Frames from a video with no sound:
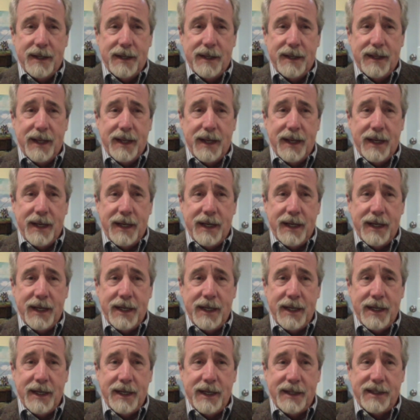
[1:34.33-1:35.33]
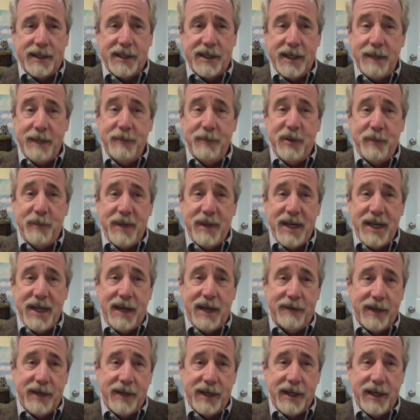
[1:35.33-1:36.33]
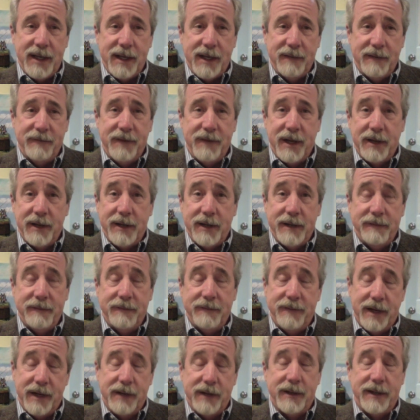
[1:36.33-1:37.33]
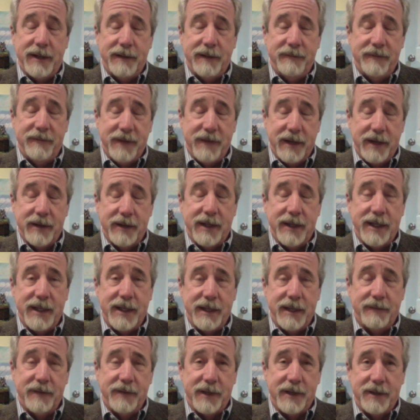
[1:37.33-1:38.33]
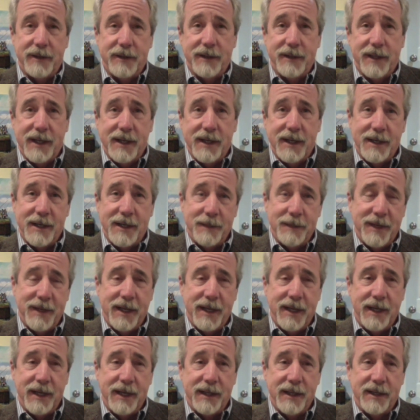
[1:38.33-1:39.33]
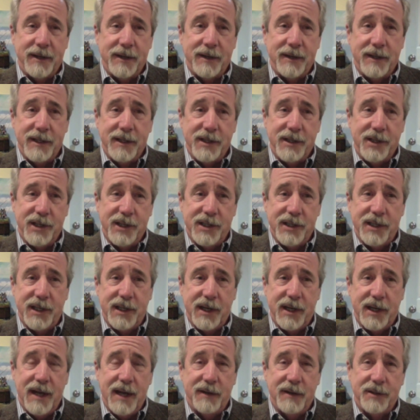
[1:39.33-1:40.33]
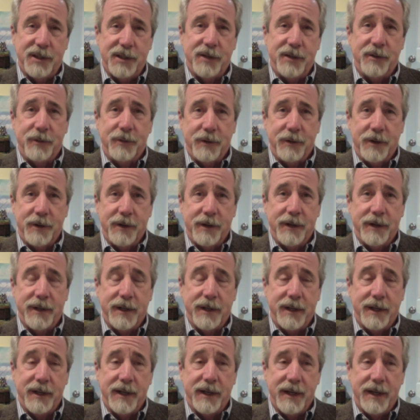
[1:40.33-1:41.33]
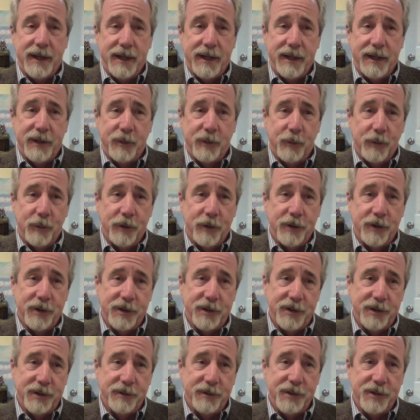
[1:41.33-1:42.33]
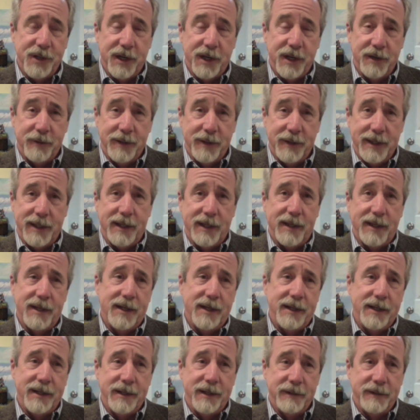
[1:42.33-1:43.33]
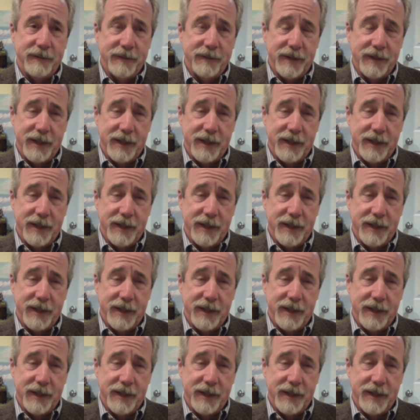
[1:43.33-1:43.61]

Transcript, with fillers: They seem to be having a very, very, very difficult time getting their logistic house in order, and in order to generate the kind of